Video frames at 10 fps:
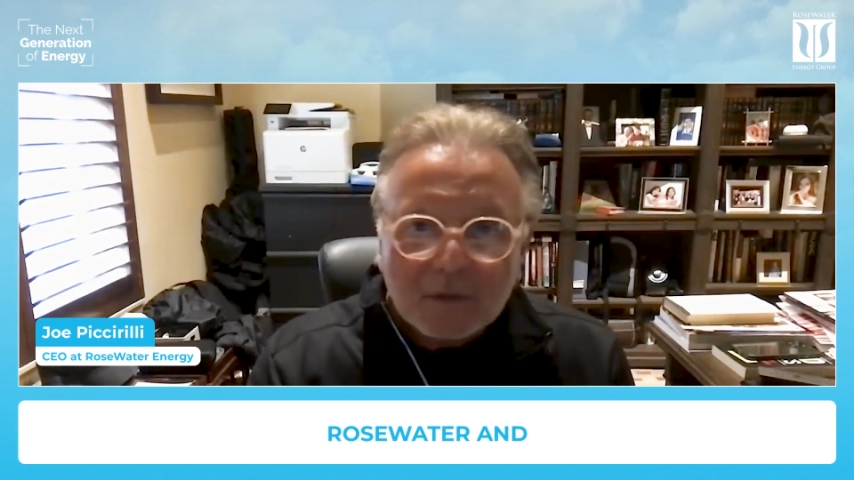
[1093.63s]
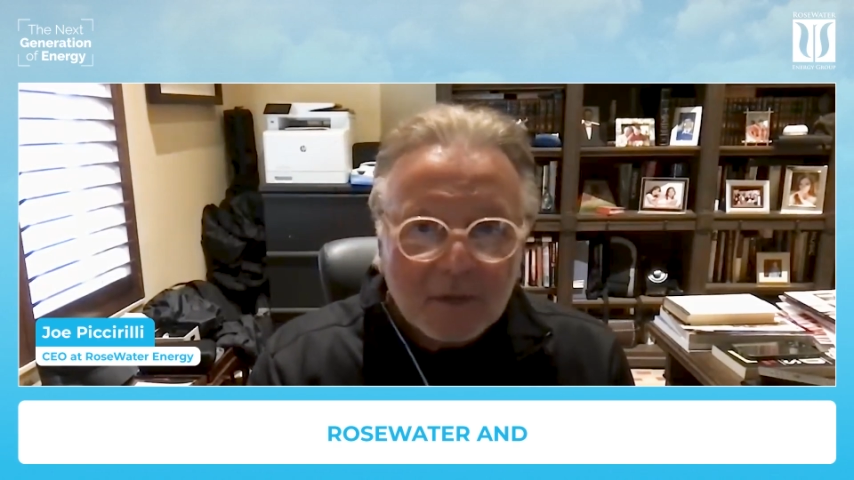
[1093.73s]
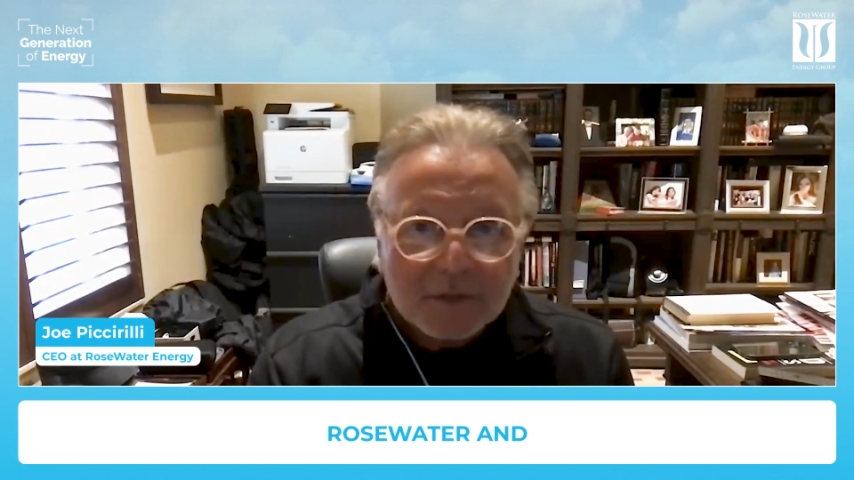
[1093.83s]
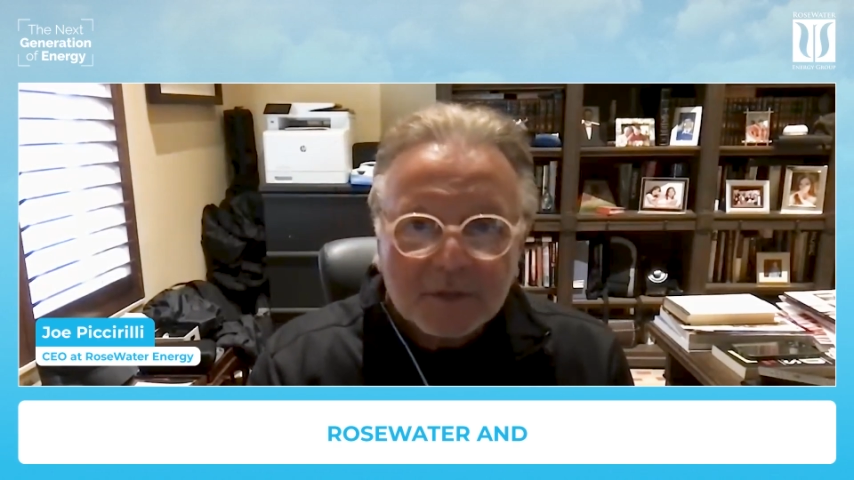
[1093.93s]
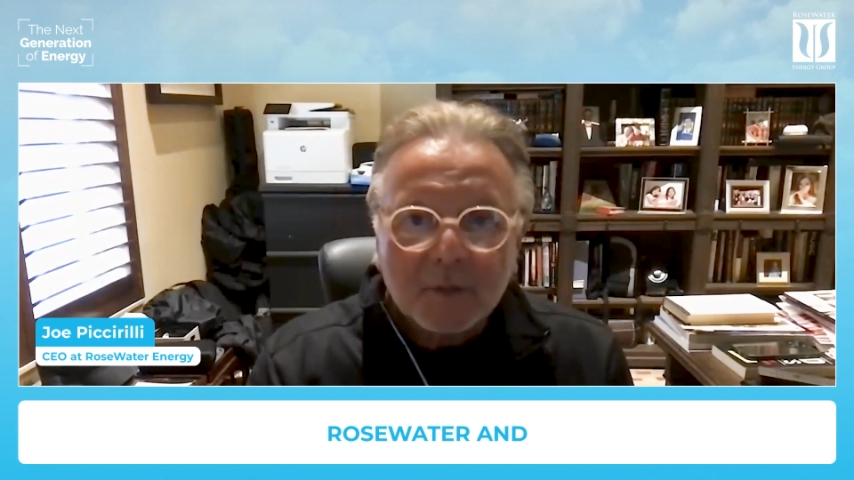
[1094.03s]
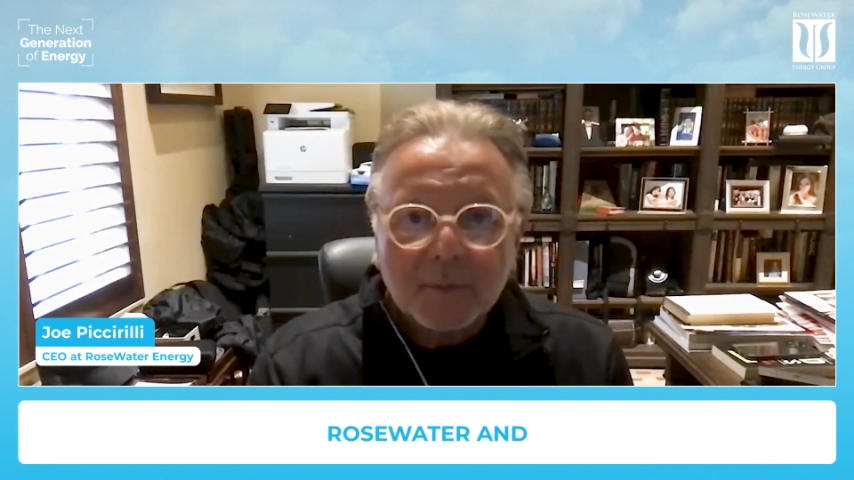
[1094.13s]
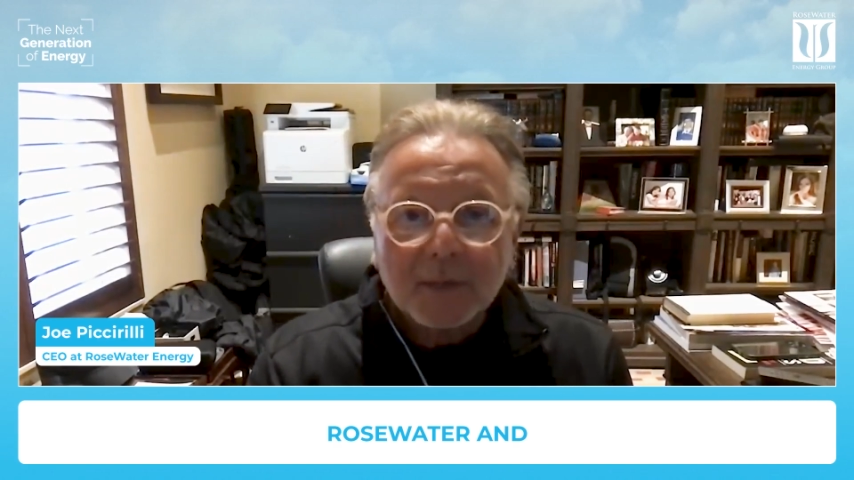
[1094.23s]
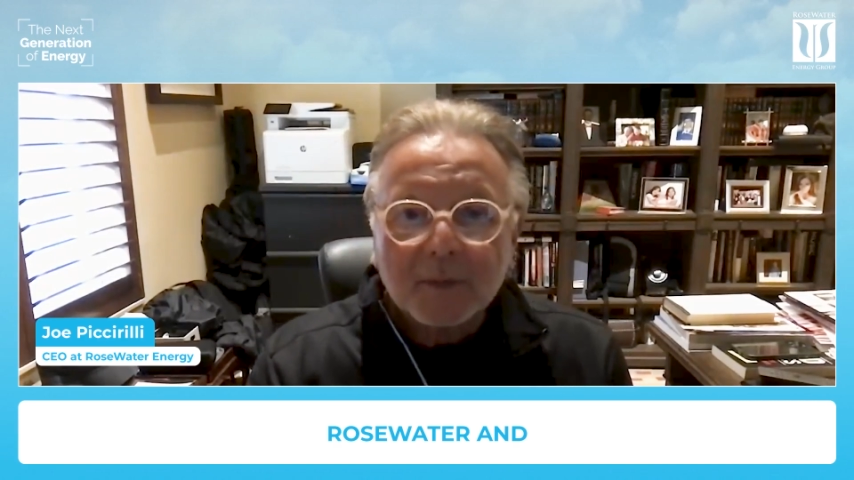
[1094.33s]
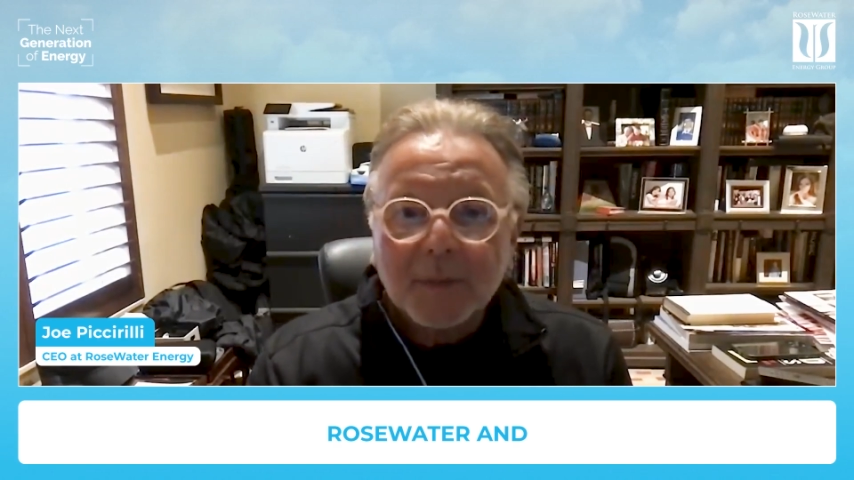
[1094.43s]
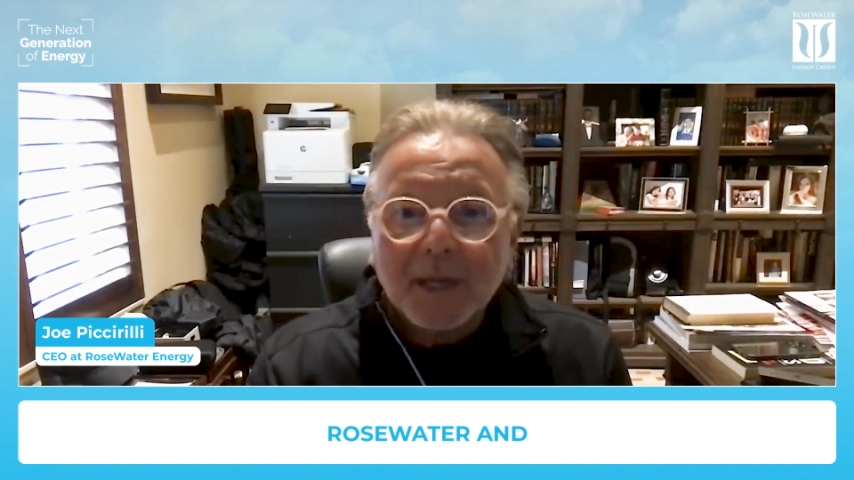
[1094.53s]
large scale
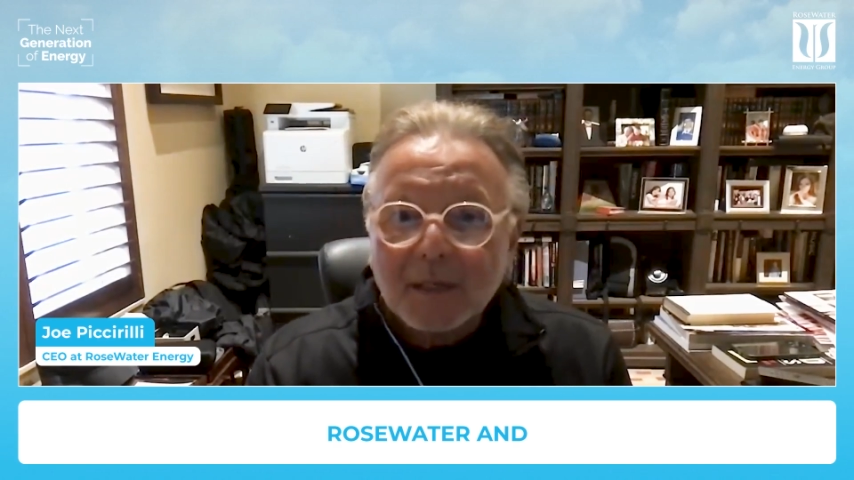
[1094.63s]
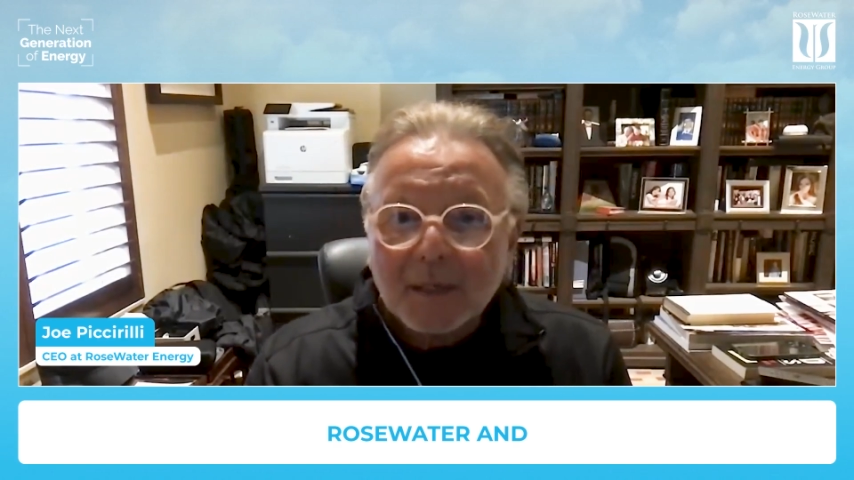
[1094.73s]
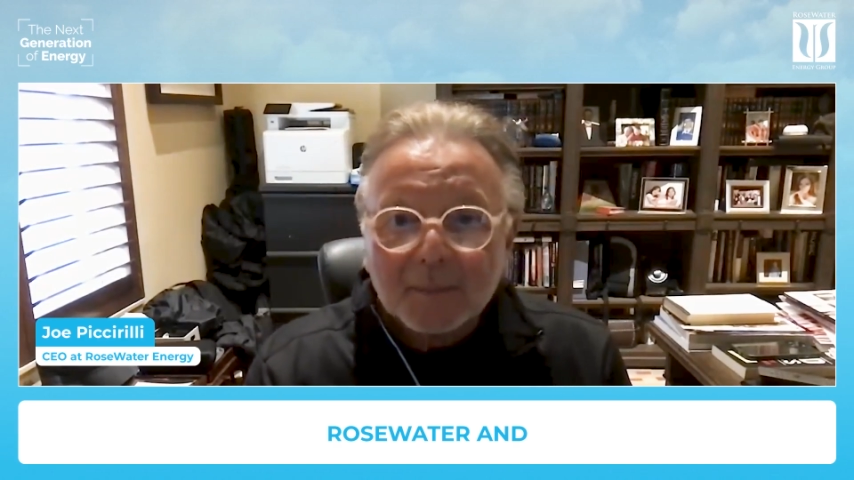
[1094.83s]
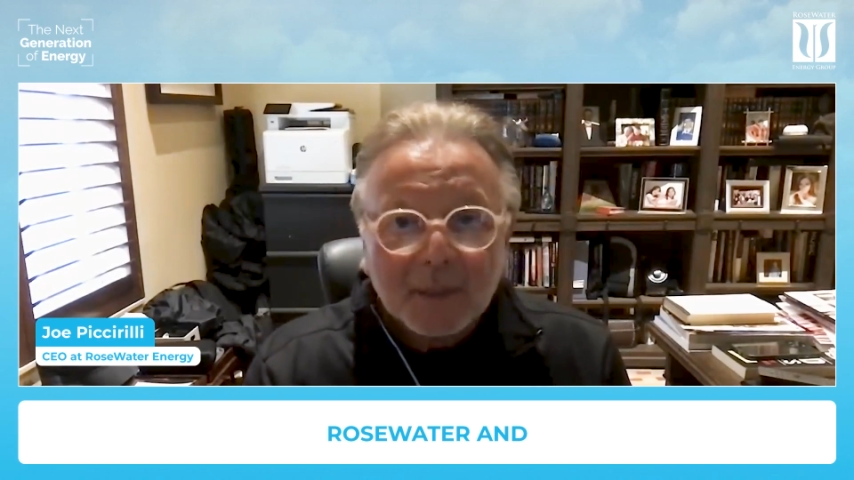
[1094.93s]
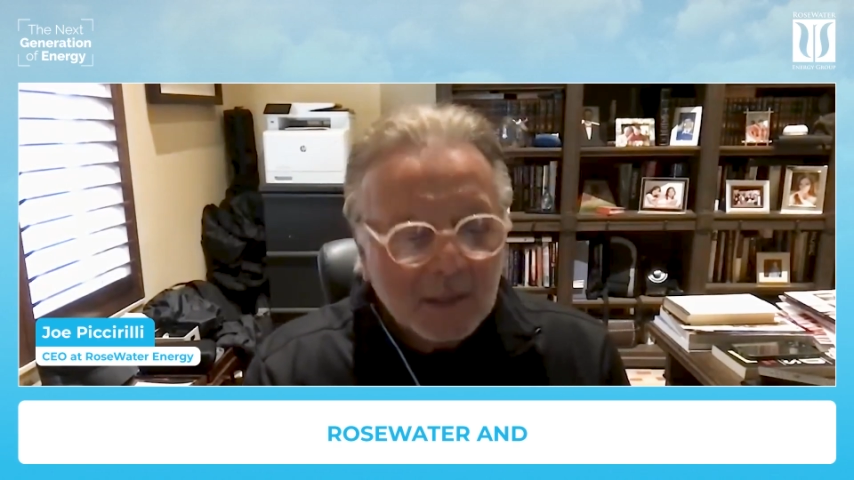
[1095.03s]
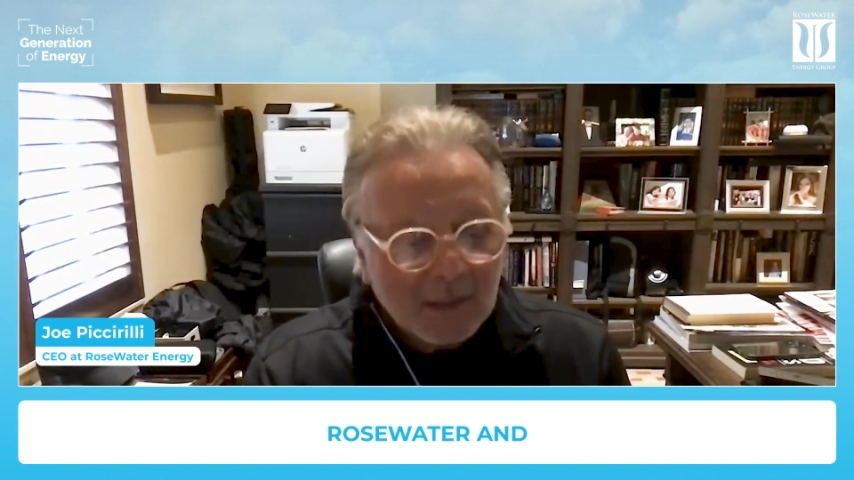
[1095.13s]
battery backup.